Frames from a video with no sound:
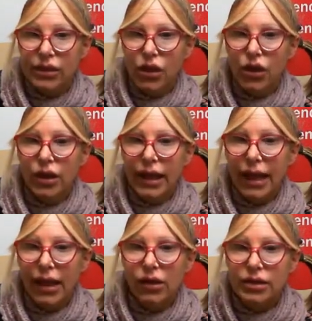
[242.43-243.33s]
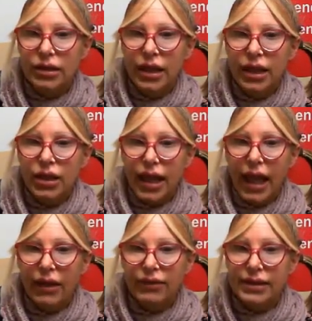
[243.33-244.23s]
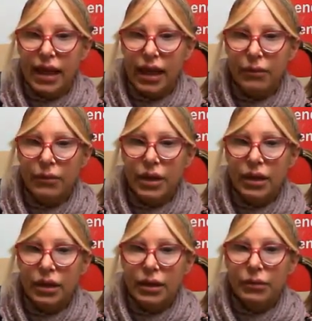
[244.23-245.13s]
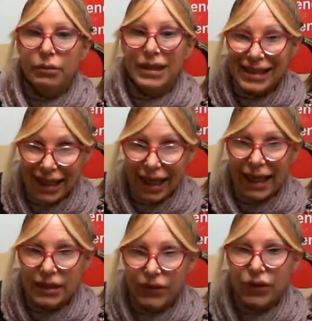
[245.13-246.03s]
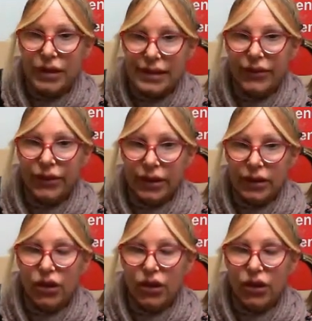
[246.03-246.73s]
So you're allowed to have some mistakes for a 7.